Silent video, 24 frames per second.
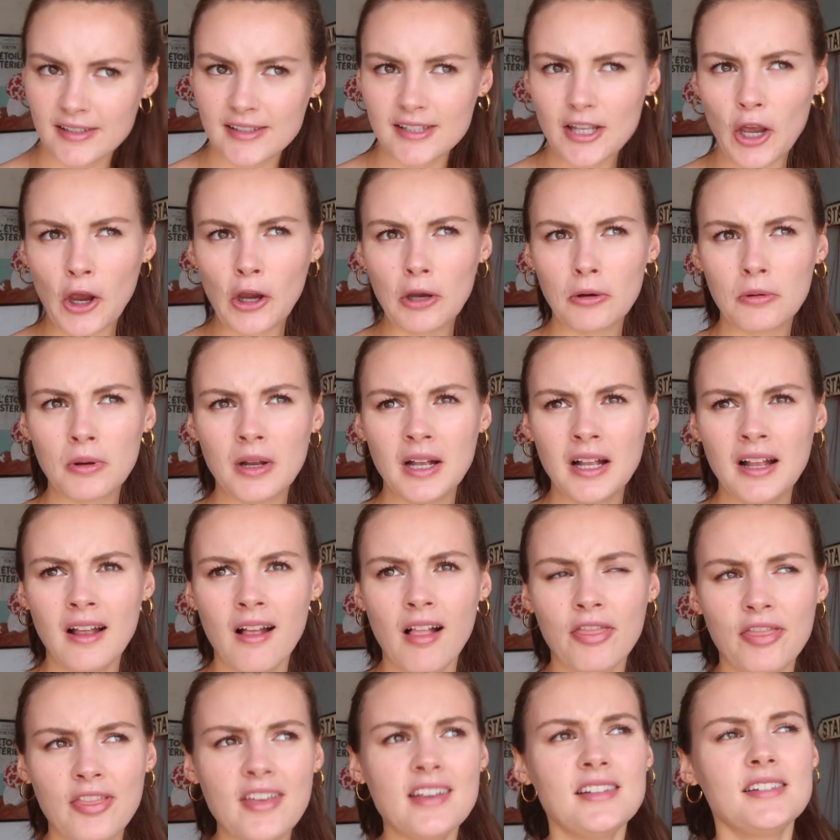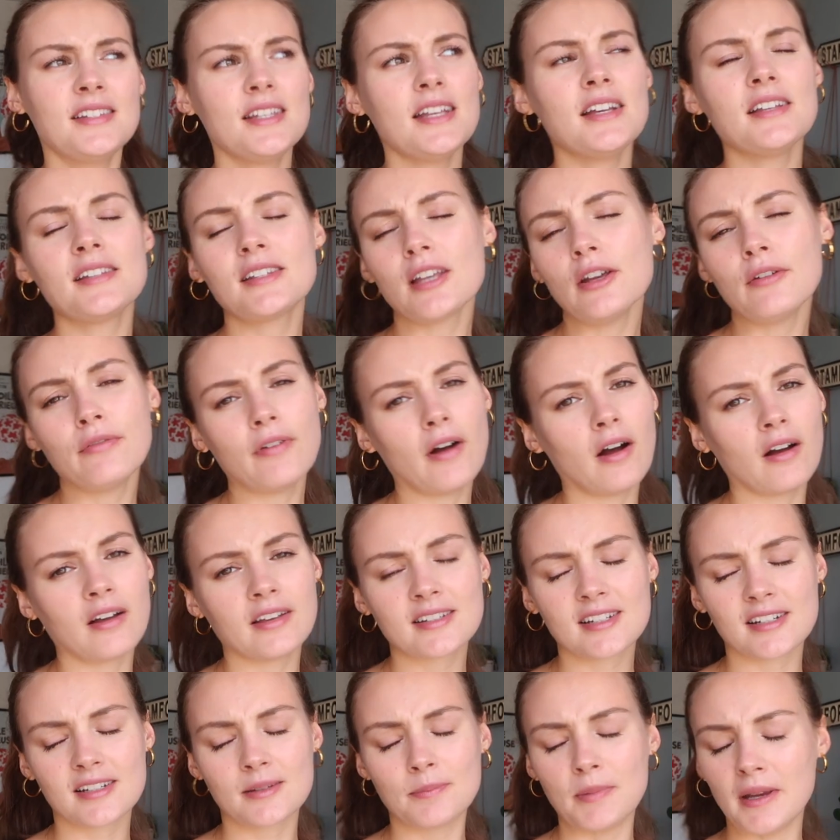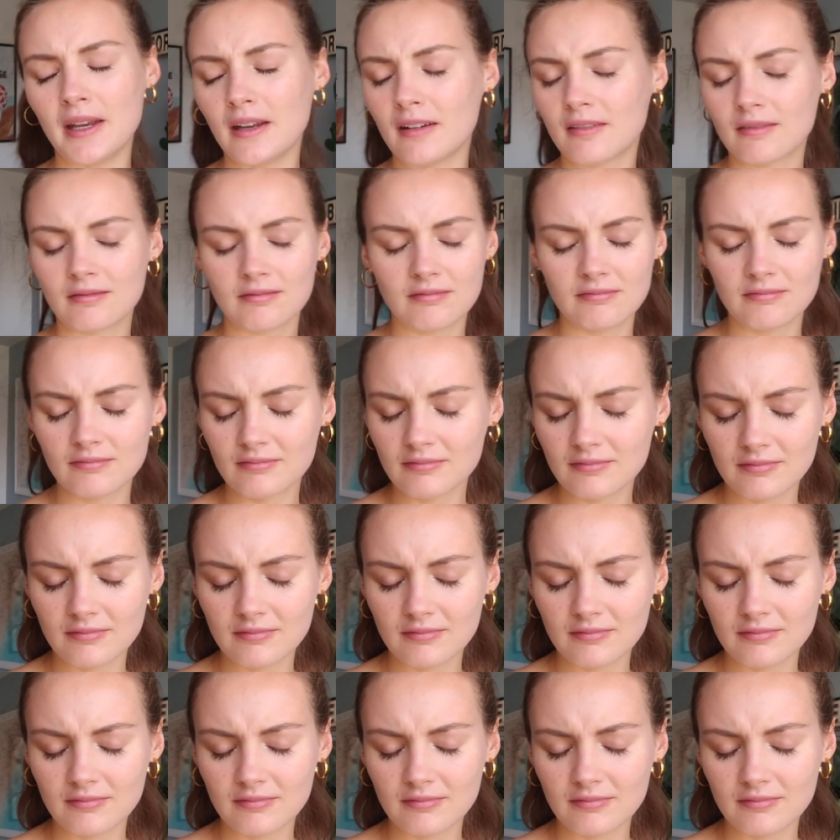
So this year so far has just been